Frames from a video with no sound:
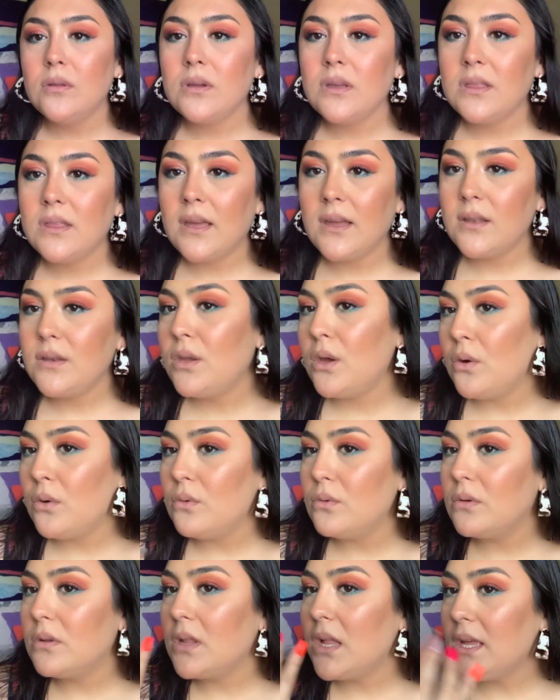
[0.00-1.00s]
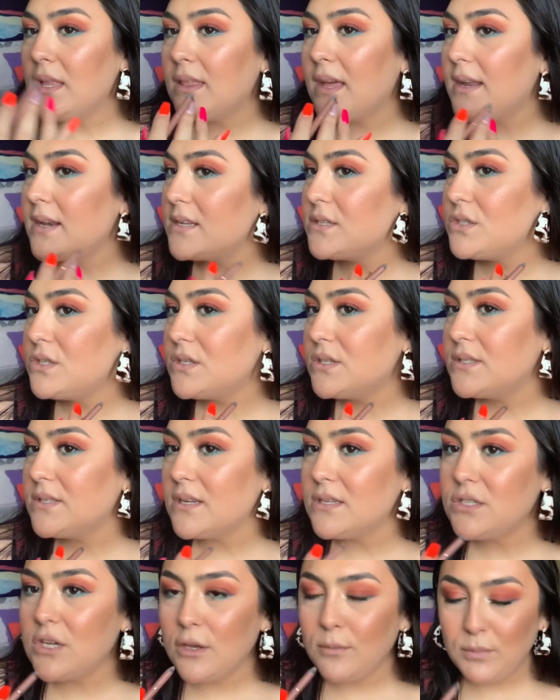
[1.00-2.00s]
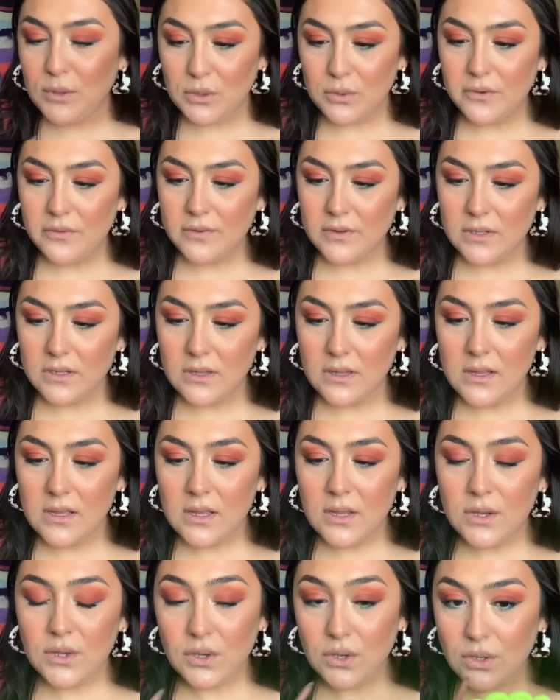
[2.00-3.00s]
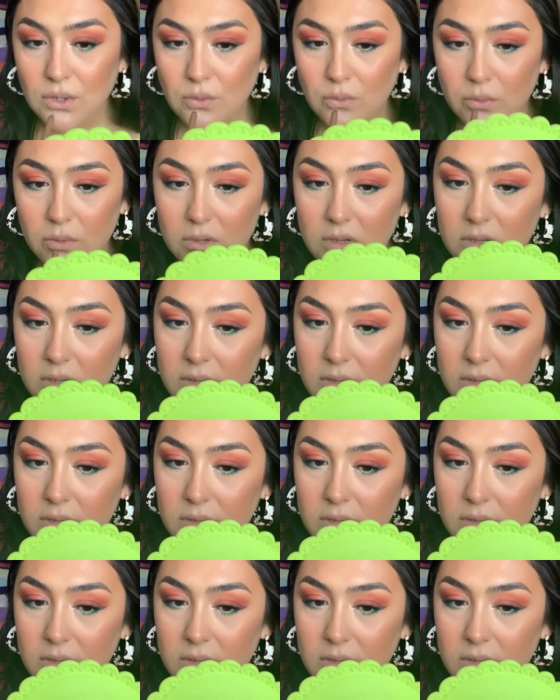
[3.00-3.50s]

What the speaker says: at that tone. Like, that is just such a beautiful nude.